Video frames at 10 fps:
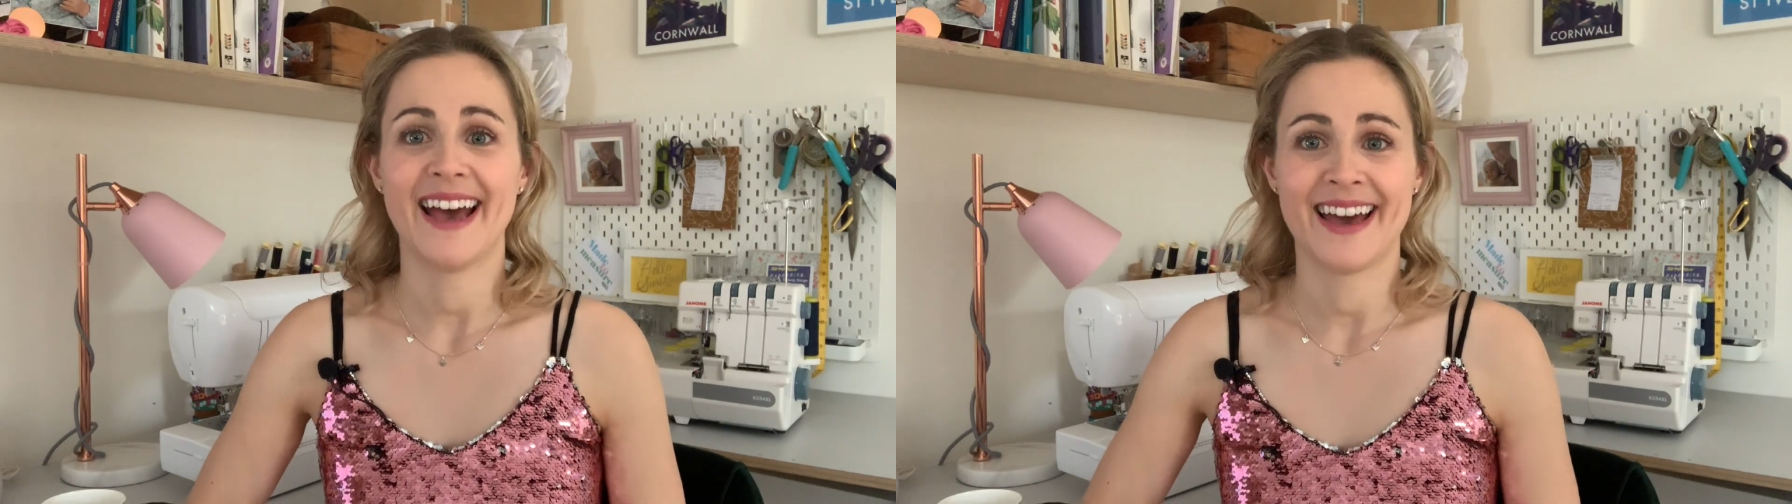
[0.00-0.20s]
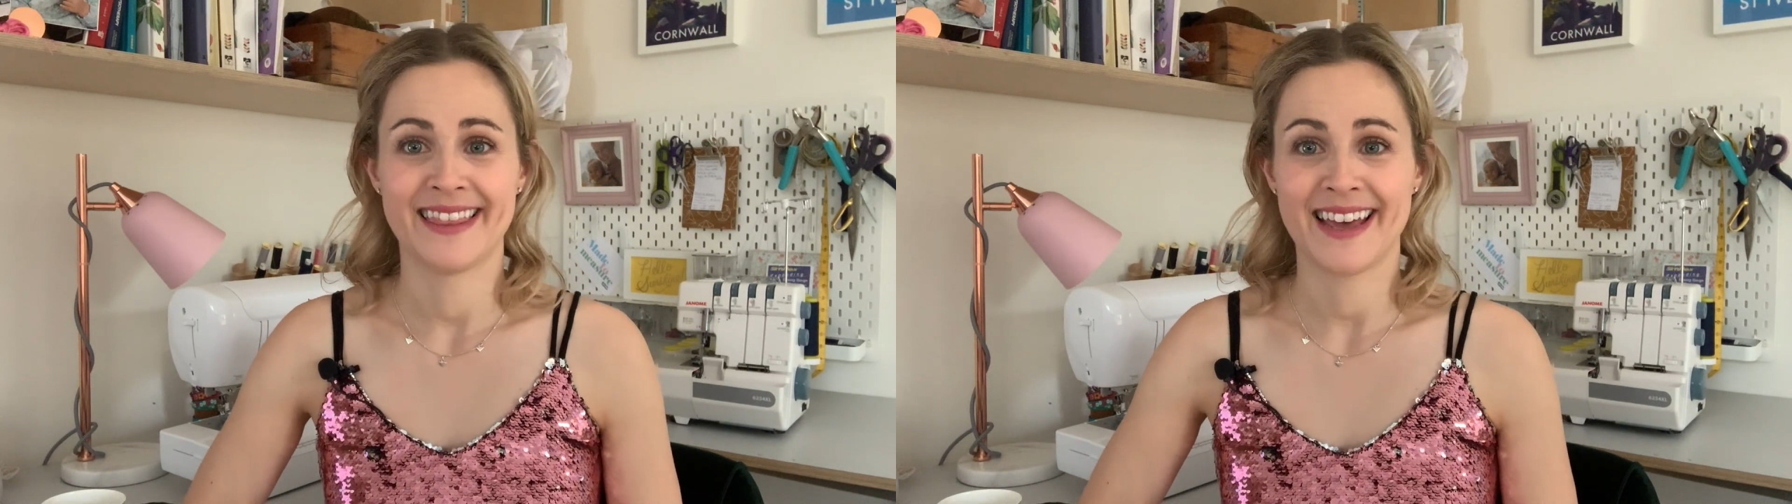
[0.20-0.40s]

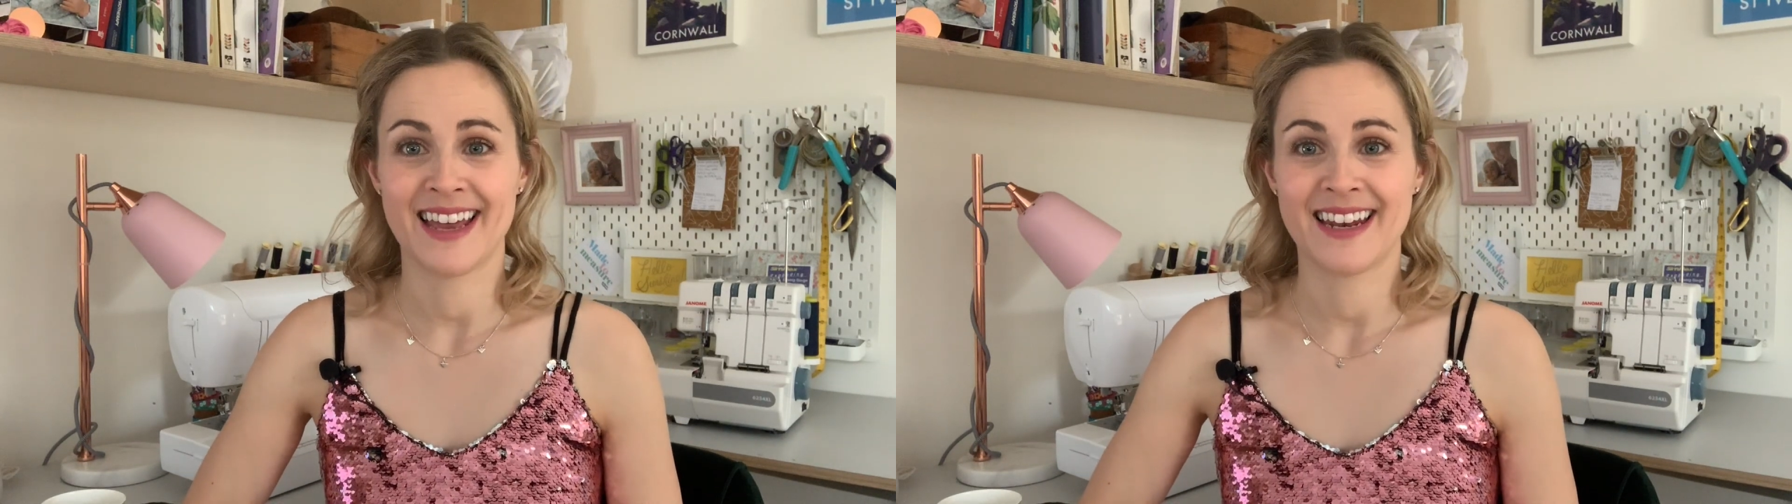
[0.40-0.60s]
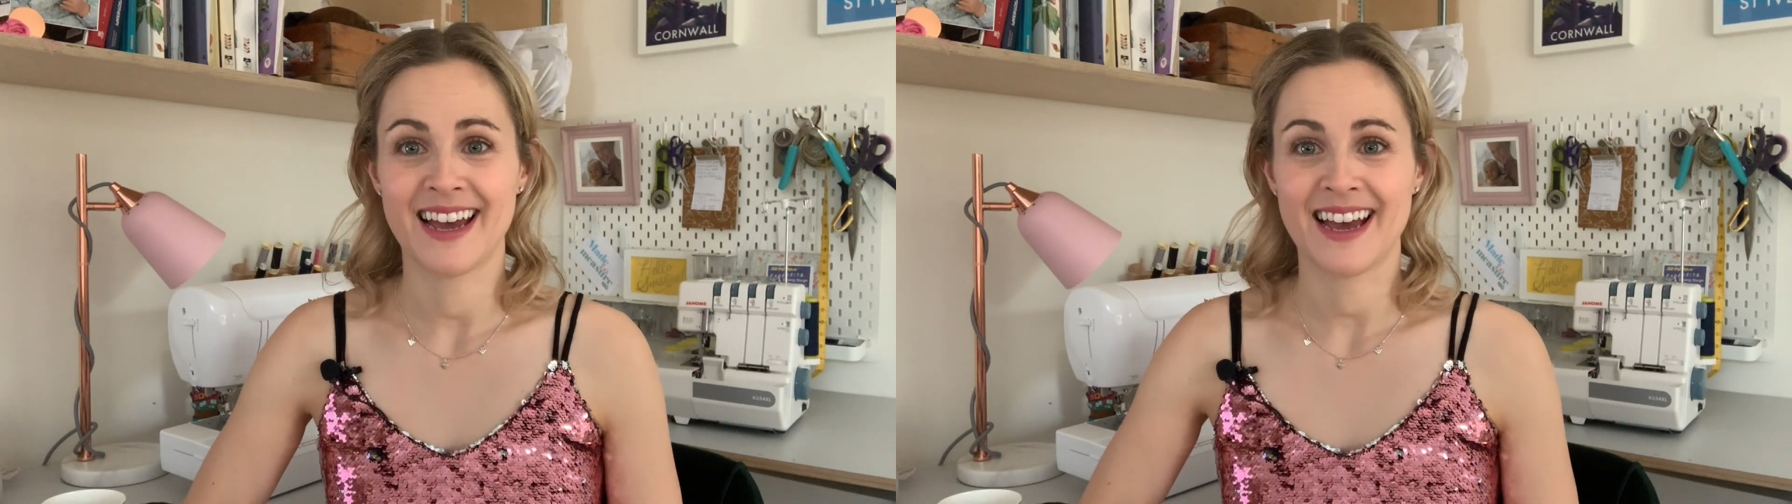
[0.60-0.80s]
and
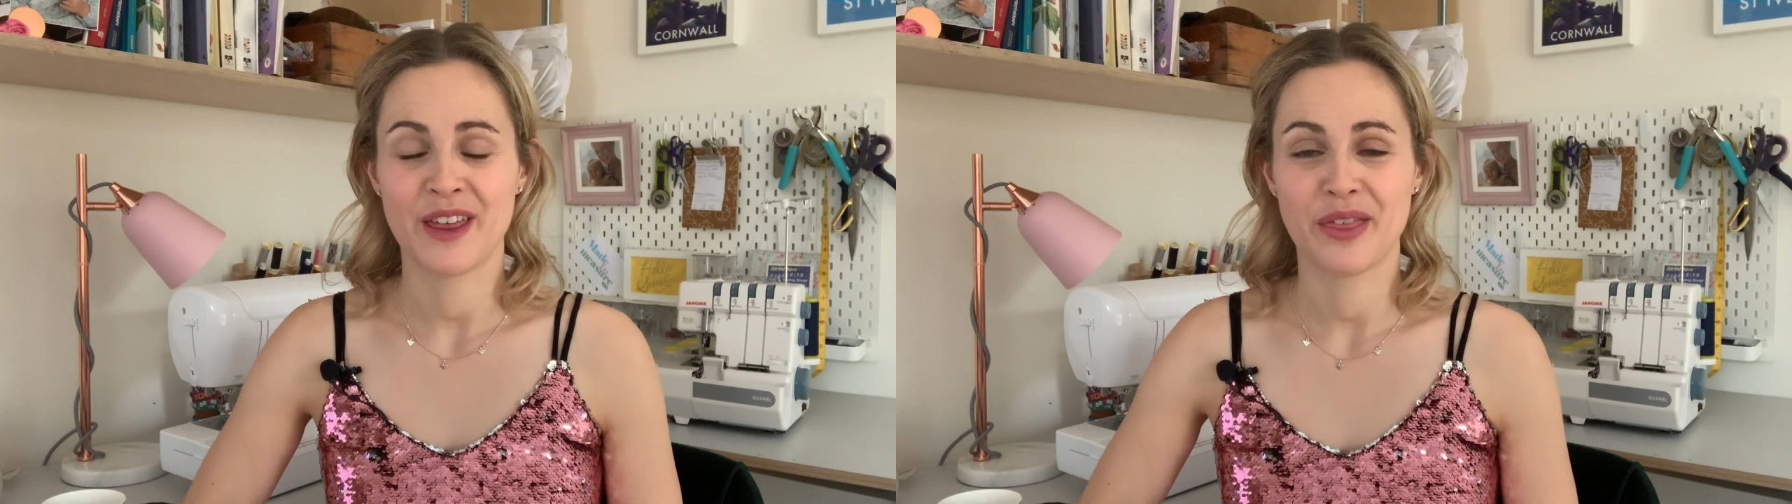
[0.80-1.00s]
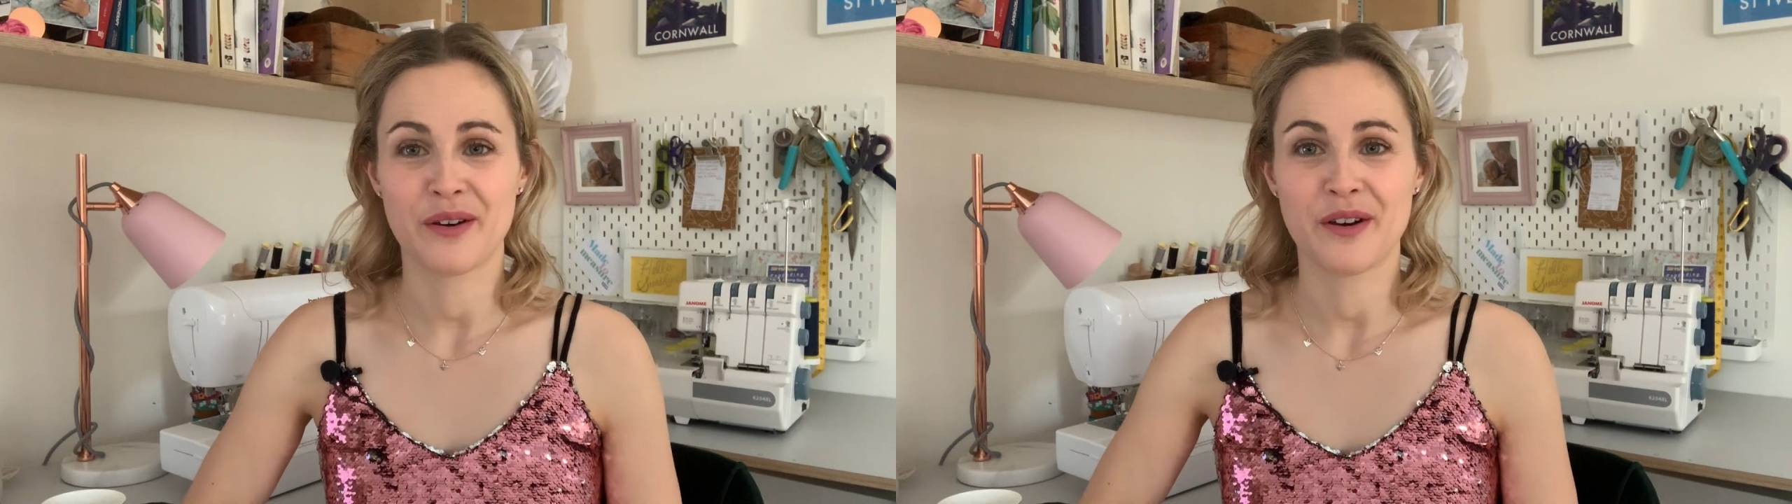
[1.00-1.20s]
then I
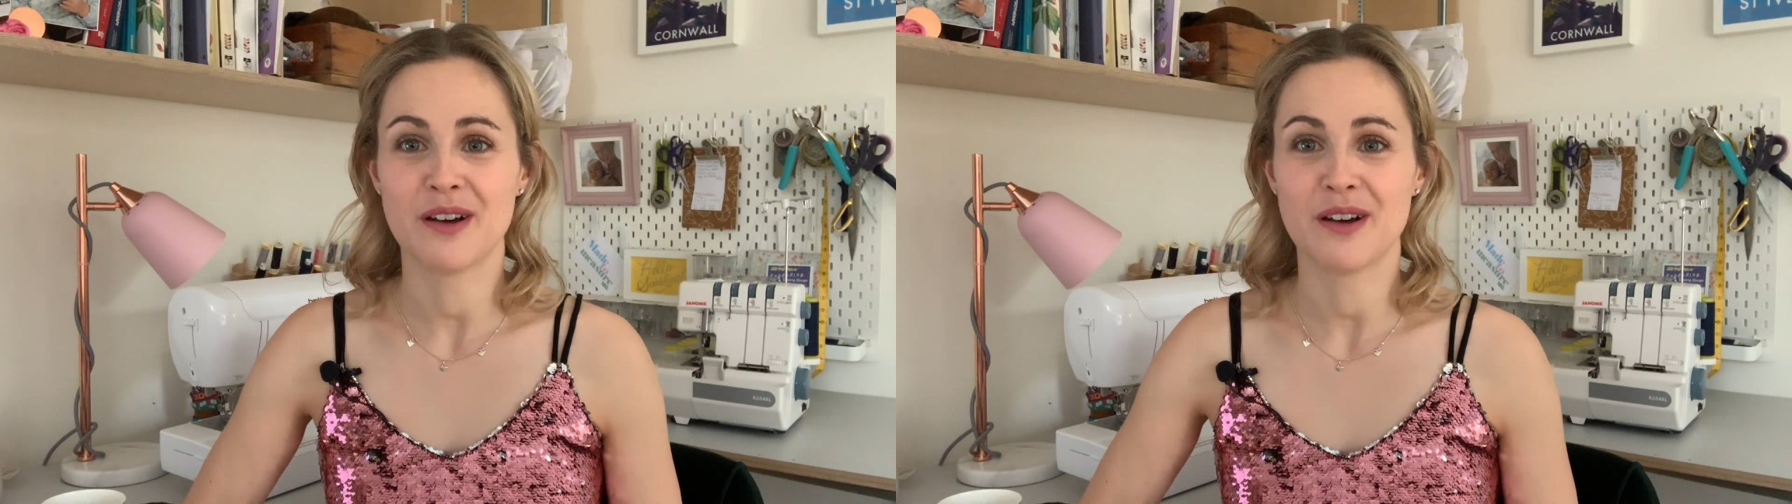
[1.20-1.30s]
thought